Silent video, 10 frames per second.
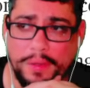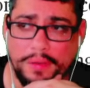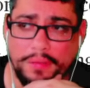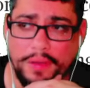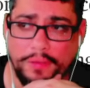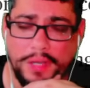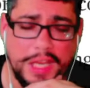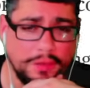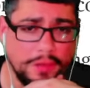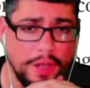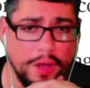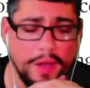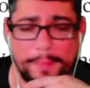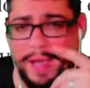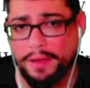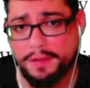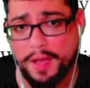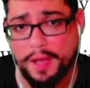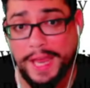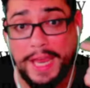several years ago about
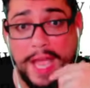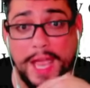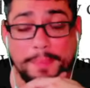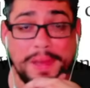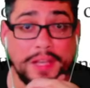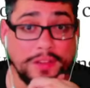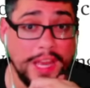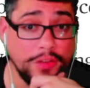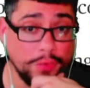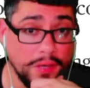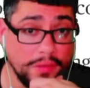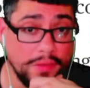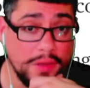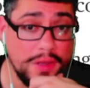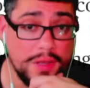AI being dangerous,